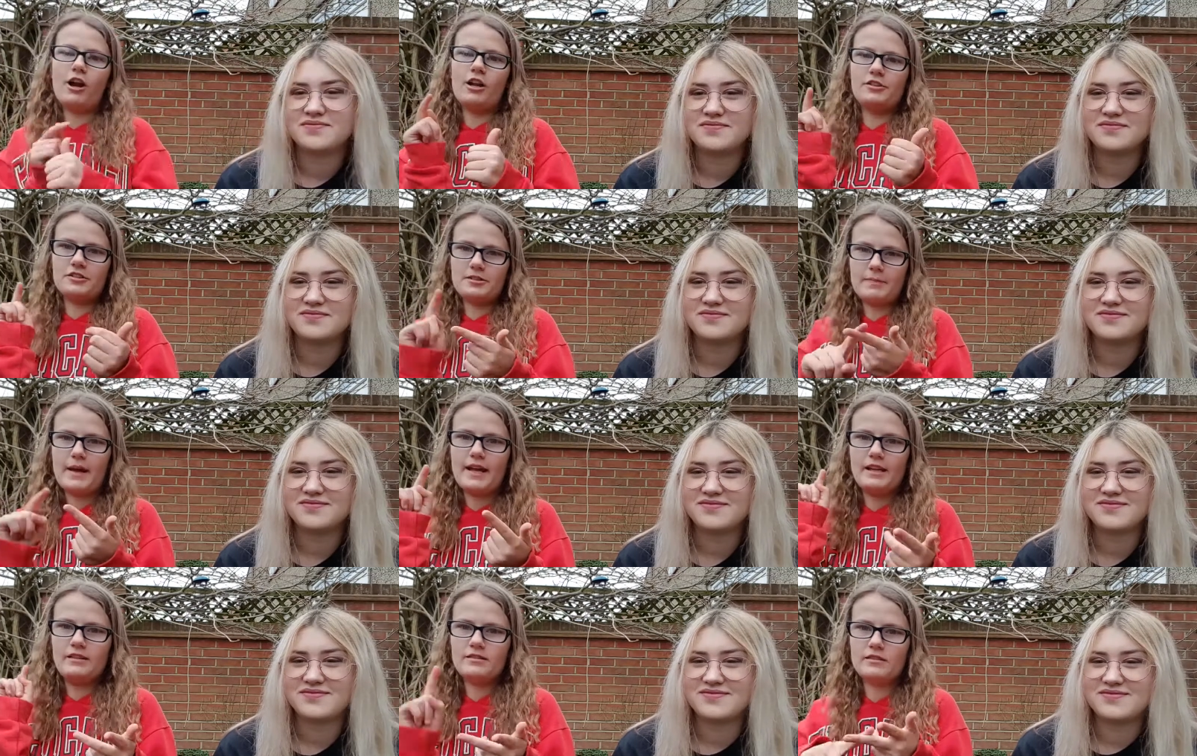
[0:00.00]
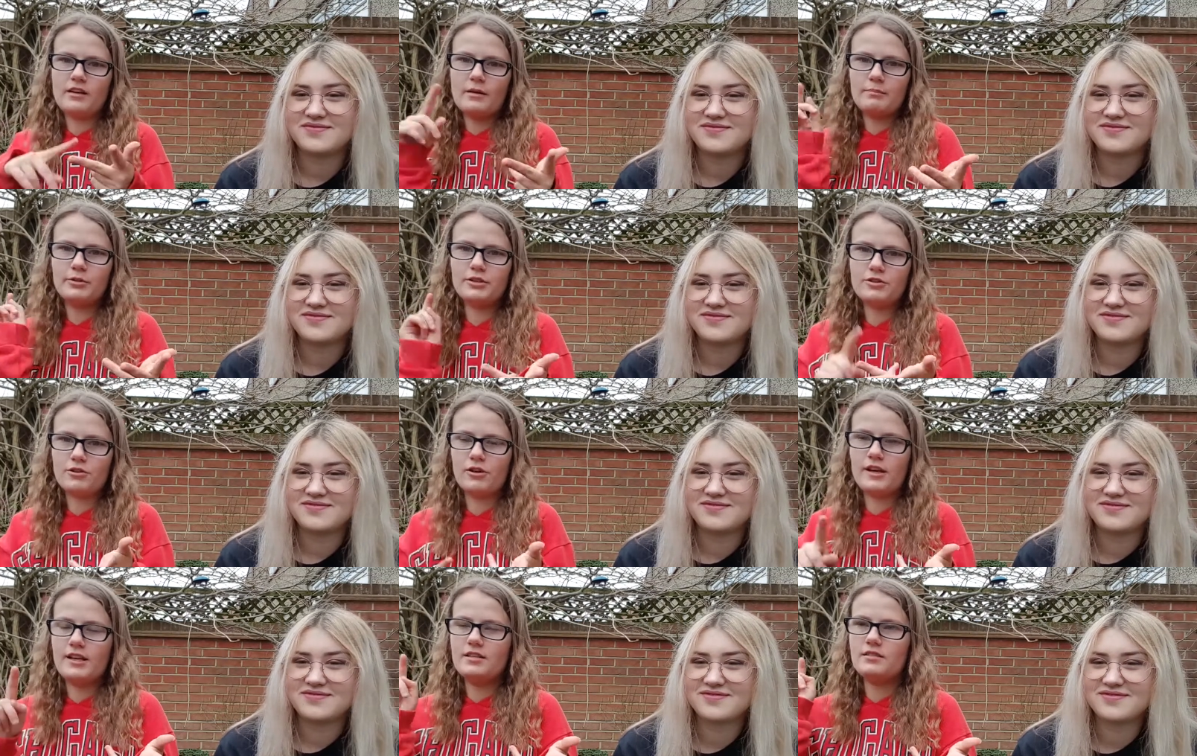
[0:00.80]
Speaker 1: France, Spain,
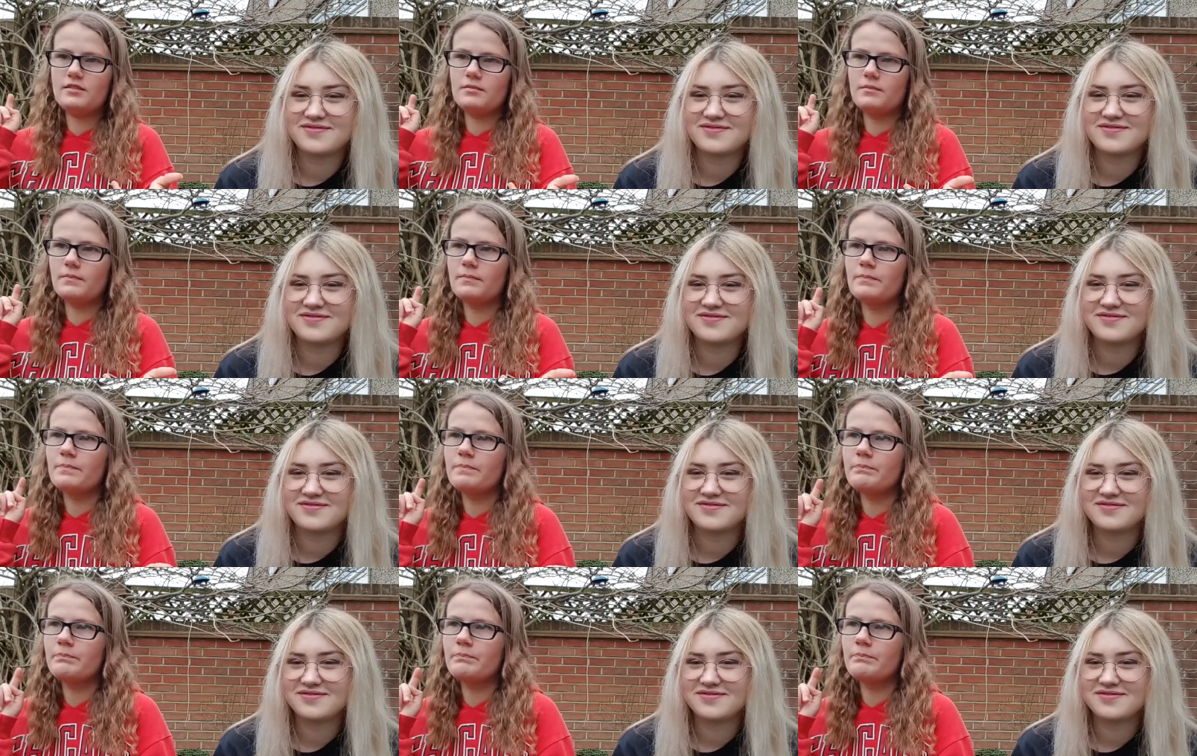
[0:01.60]
Cyprus, Greece.